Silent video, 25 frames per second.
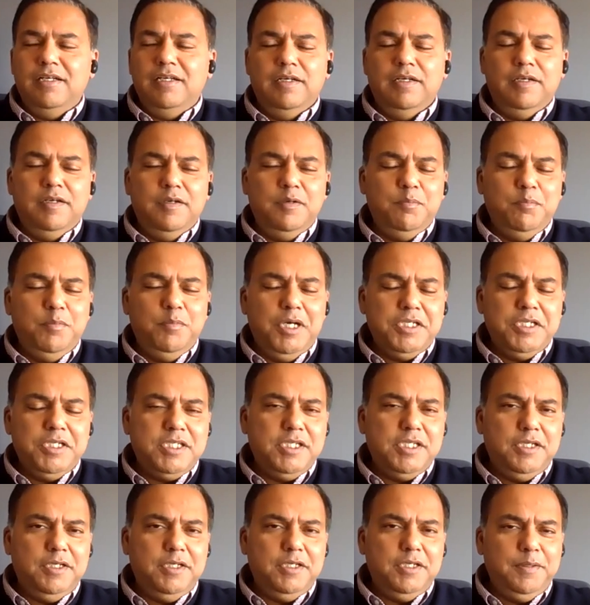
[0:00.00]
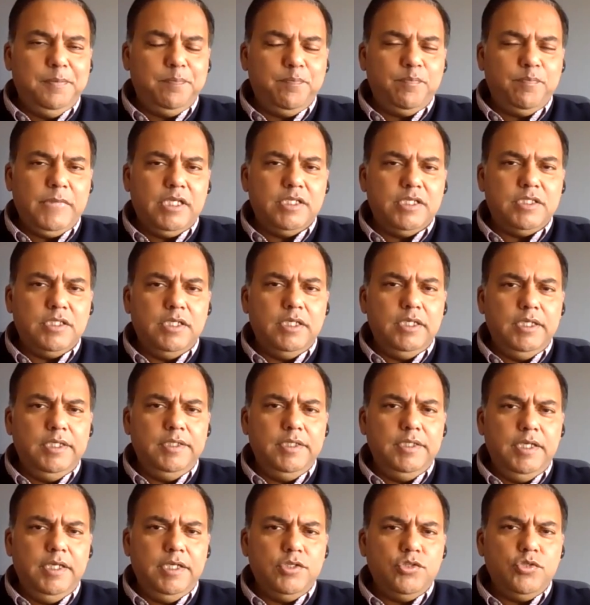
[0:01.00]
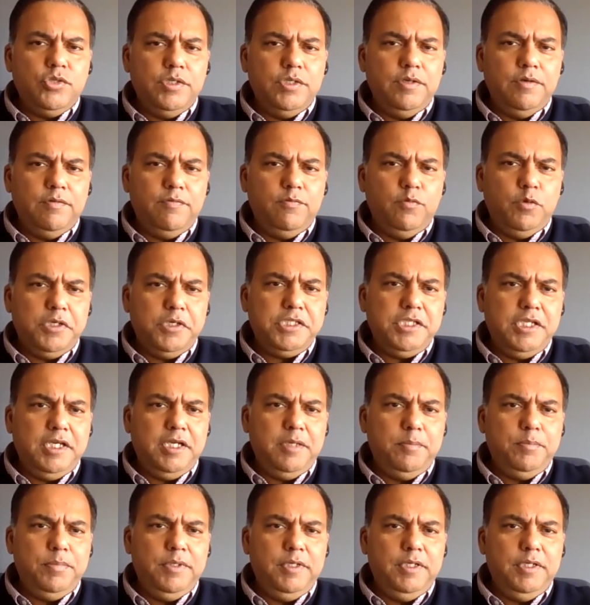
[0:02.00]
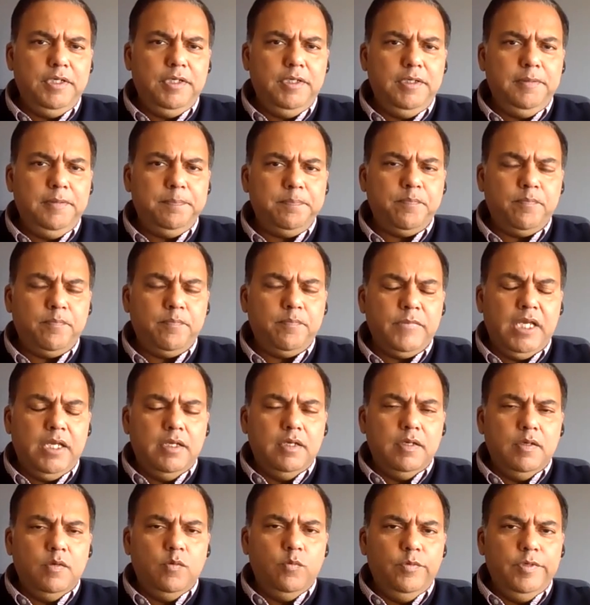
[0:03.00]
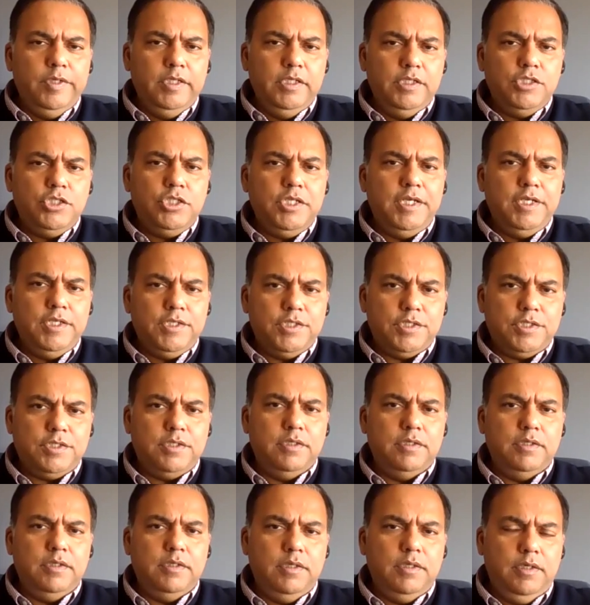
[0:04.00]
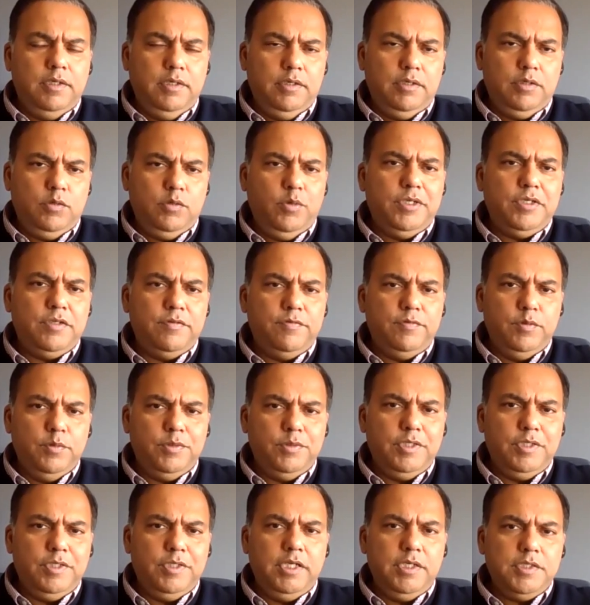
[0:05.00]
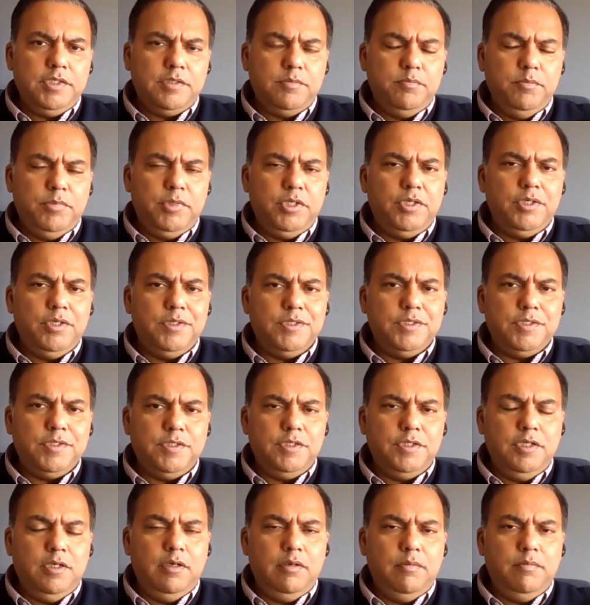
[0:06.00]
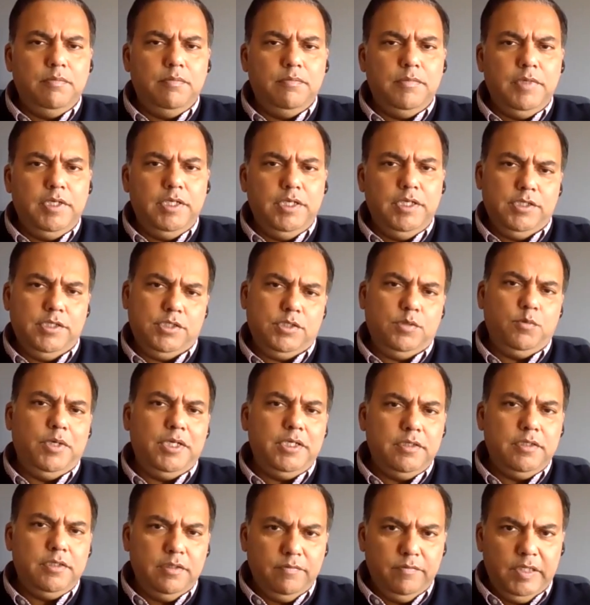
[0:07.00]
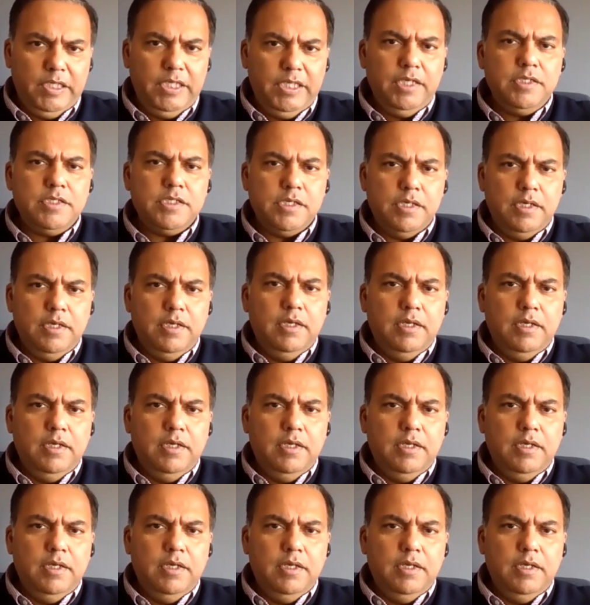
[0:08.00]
but um, certainly the entry of WhatsApp uh, will change quite a few things because it will it is quite convenient.